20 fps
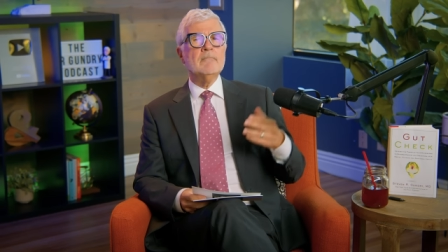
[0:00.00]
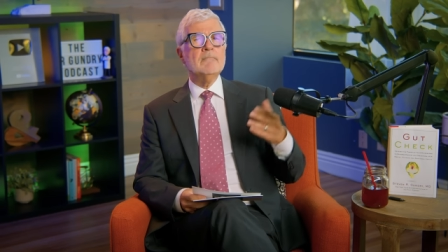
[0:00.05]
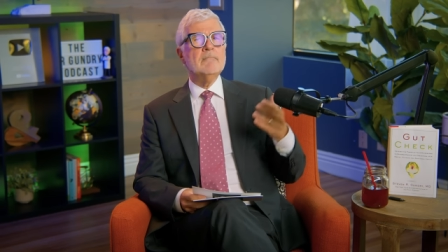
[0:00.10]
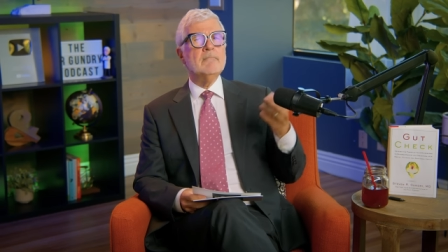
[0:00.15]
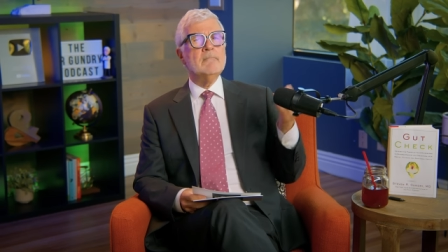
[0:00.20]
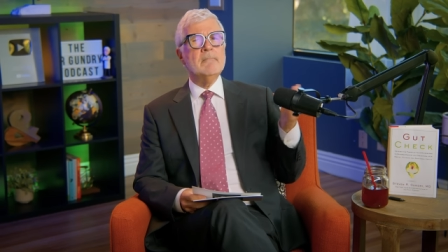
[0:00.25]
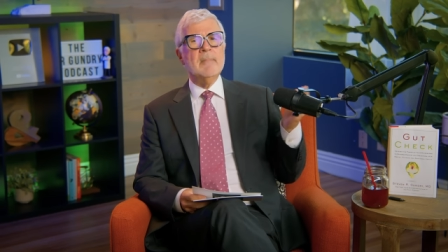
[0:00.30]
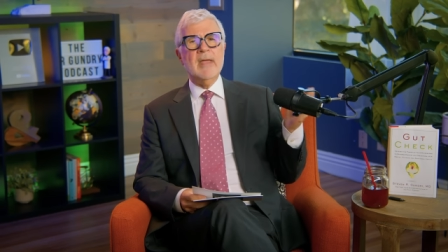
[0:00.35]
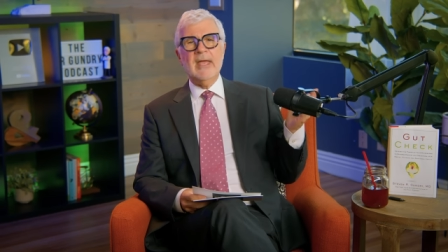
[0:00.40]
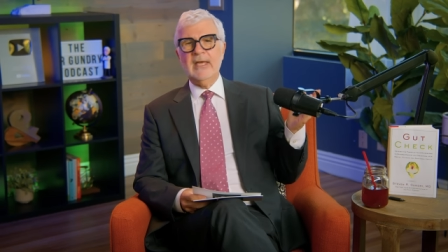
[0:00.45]

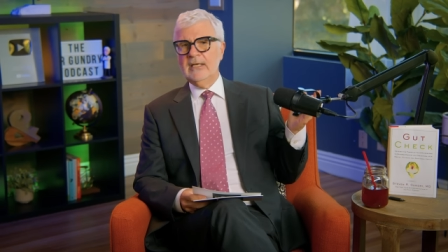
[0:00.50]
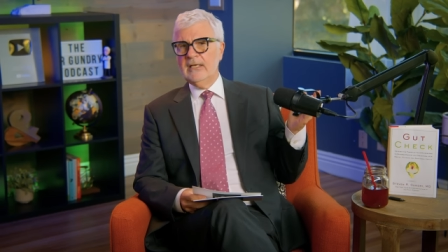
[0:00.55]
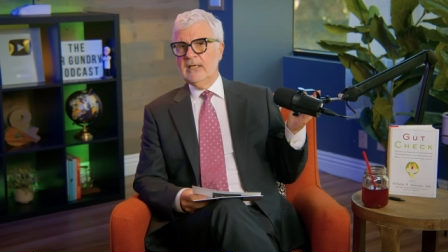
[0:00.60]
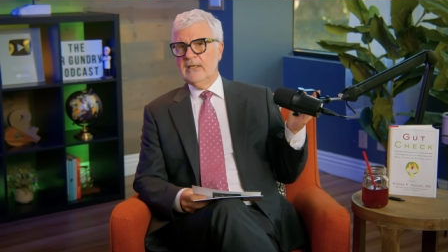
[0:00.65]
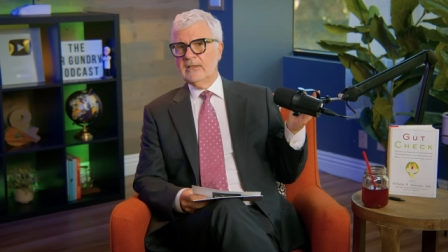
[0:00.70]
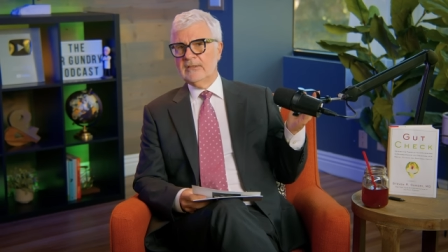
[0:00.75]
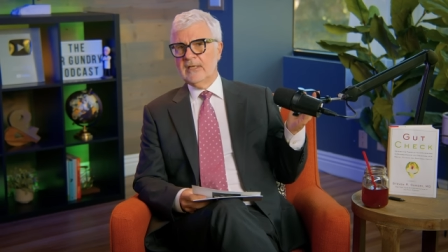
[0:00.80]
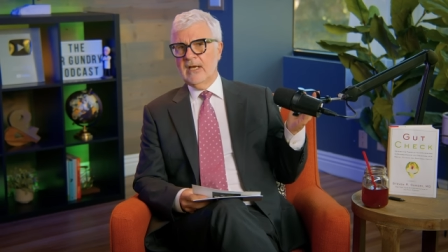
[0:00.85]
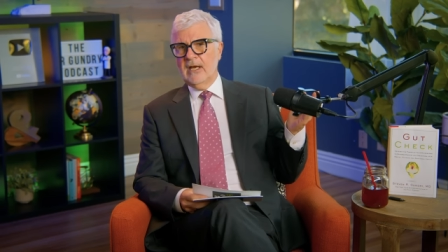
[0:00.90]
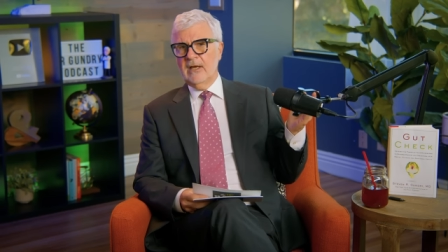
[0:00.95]

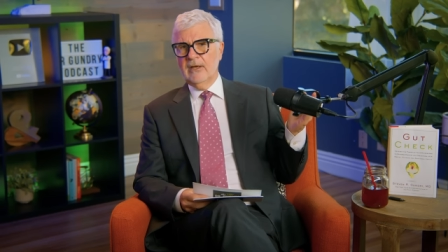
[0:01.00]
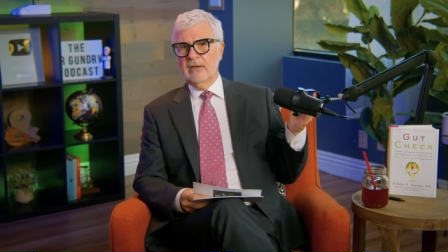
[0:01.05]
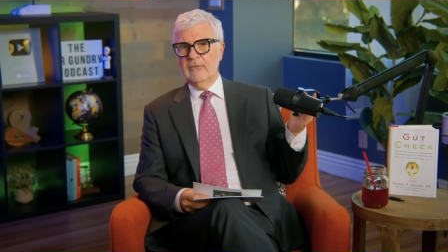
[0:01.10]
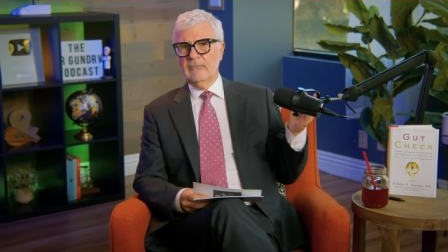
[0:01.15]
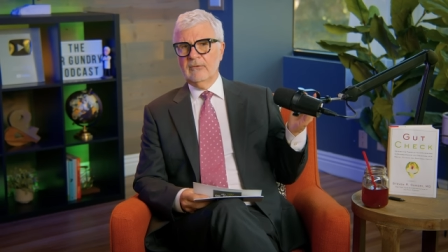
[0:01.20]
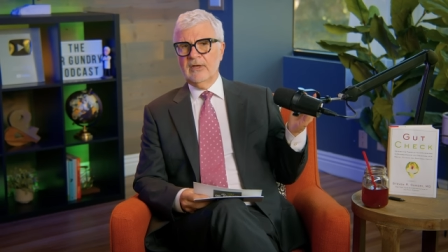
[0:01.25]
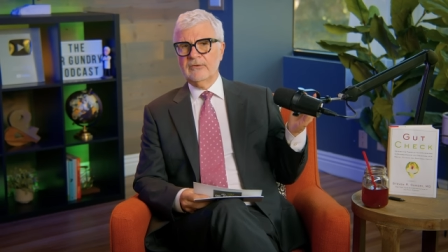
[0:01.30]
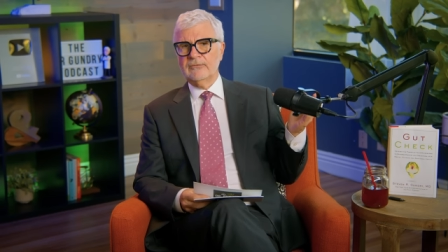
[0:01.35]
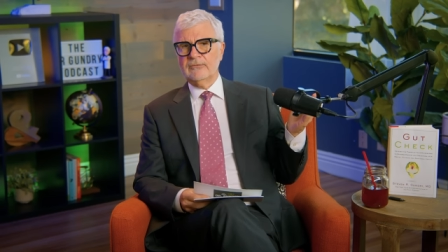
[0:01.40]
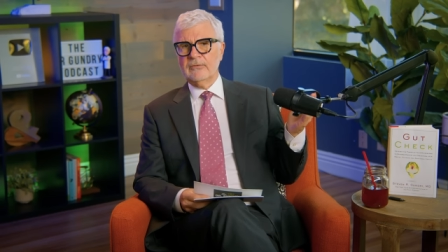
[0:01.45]
Many
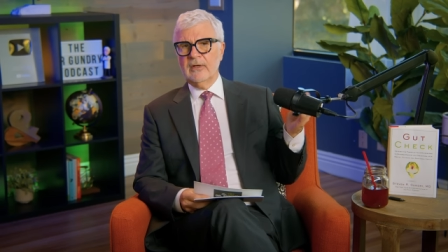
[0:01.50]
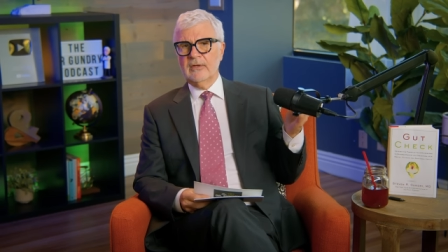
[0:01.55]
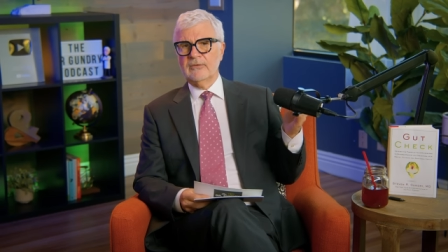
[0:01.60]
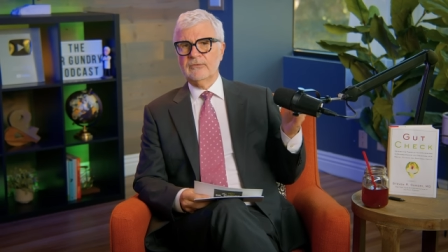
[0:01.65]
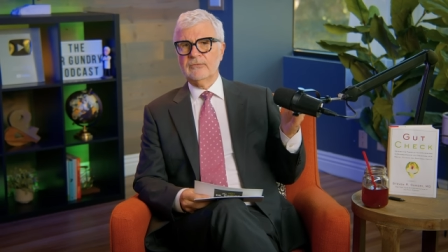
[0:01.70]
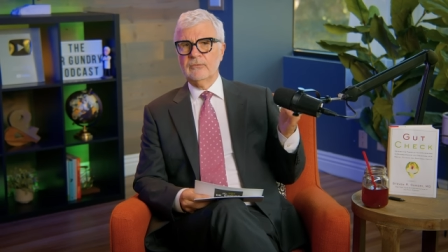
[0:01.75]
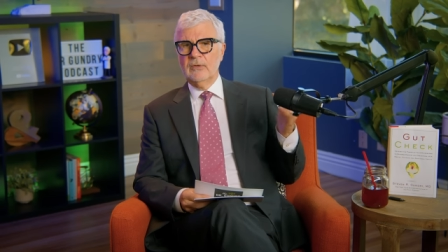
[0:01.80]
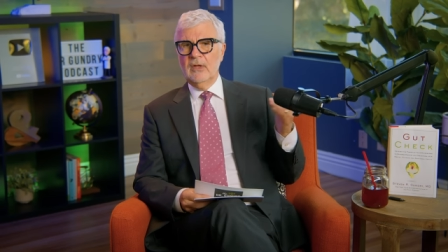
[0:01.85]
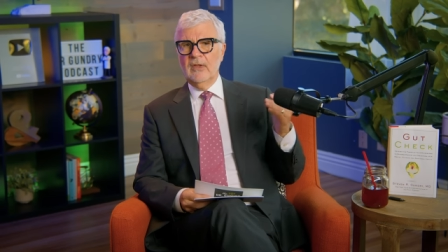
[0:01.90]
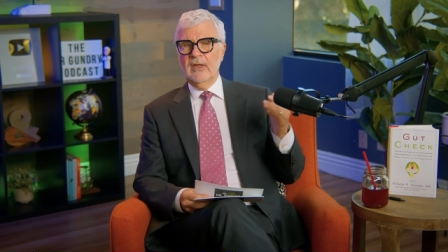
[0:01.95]
Italian
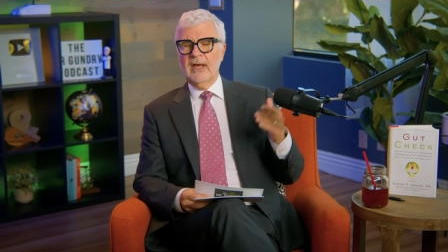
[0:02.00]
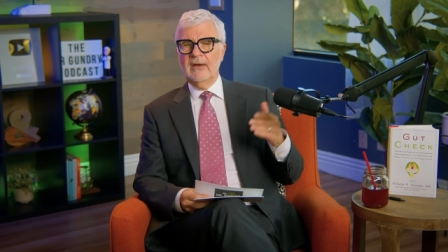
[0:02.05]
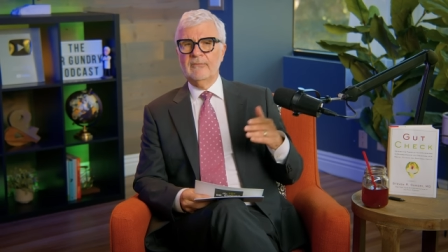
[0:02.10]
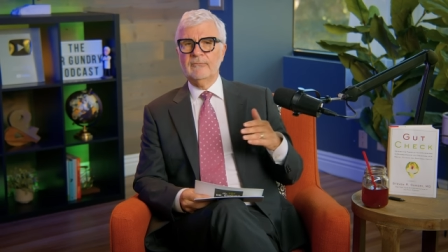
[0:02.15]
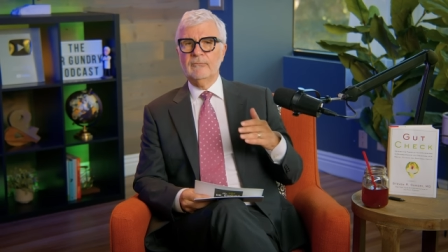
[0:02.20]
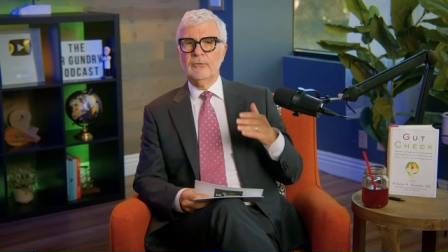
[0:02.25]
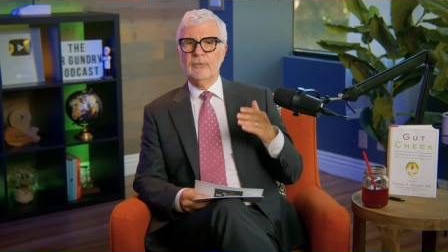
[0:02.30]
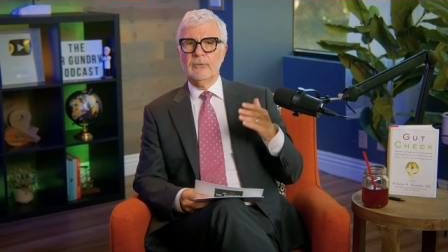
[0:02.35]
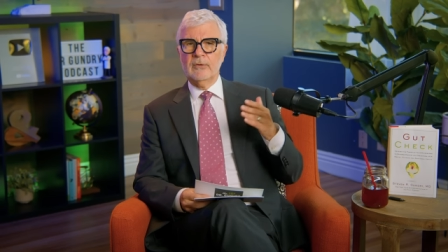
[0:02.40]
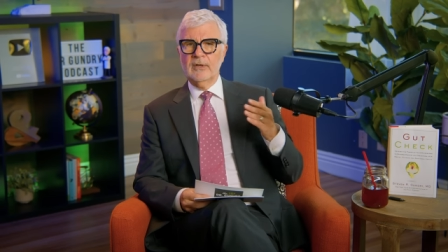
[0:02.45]
restaurants will
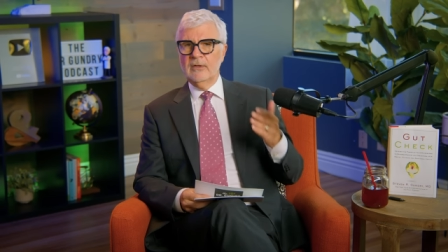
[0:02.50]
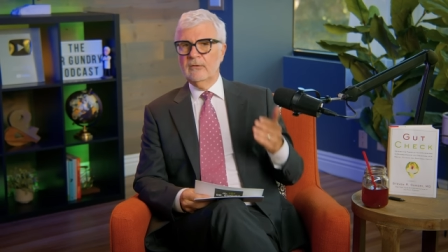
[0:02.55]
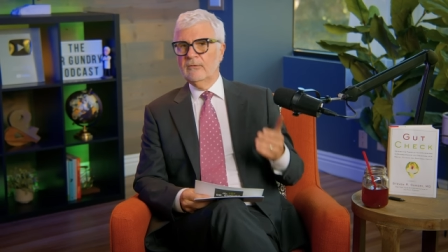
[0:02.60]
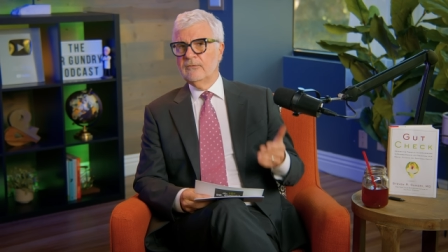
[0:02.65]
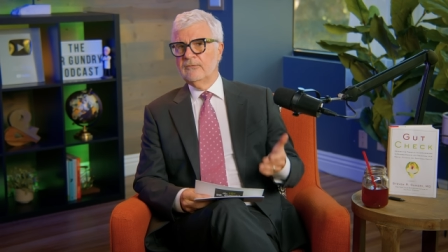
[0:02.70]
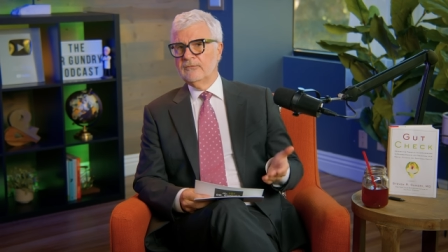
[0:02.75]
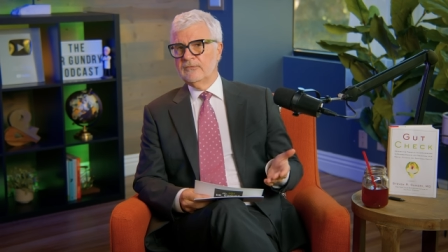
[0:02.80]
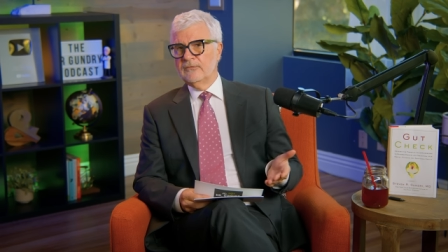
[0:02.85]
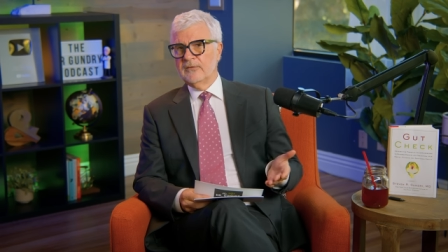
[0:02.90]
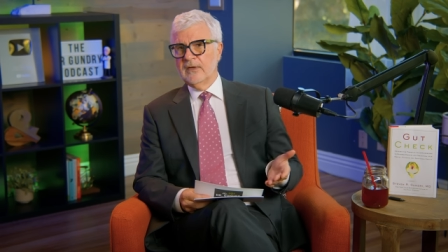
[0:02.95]
have
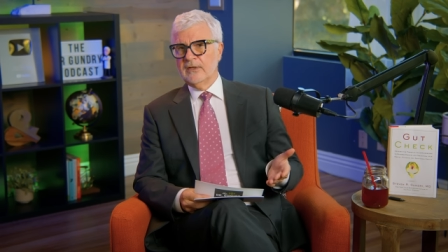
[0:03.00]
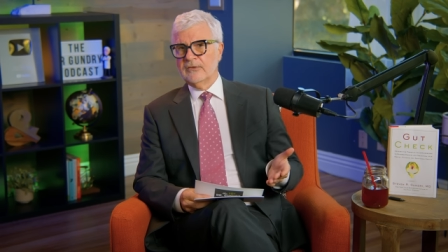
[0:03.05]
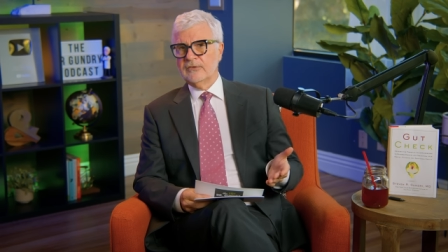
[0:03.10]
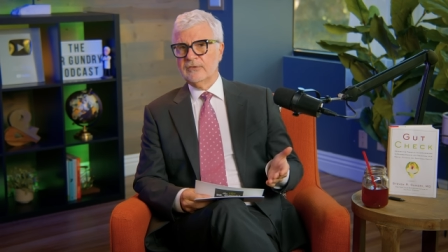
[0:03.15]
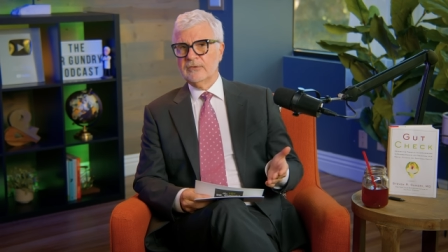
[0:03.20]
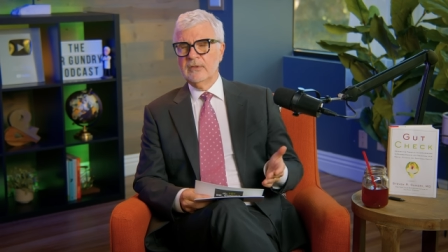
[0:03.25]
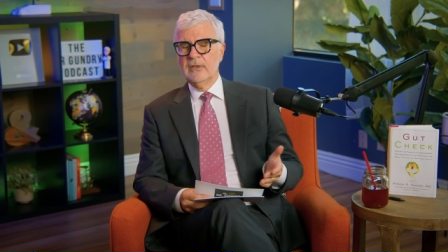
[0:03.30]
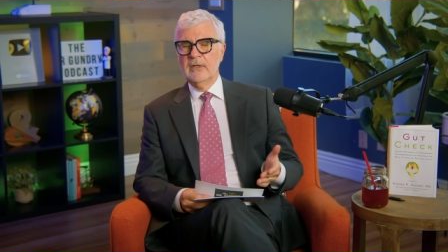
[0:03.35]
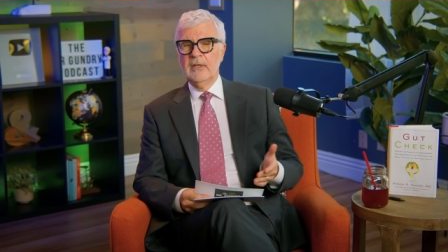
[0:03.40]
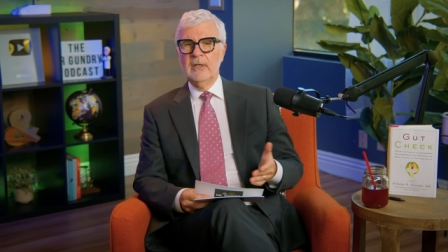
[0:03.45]
grilled
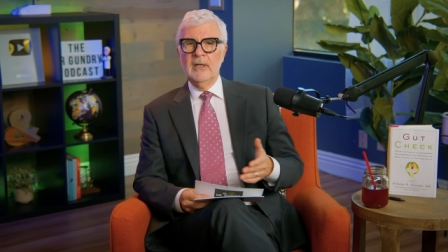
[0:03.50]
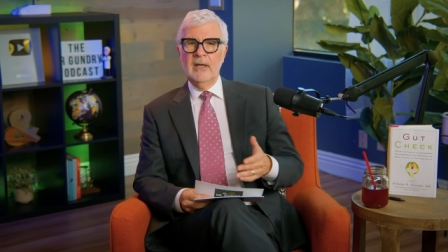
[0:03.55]
fish,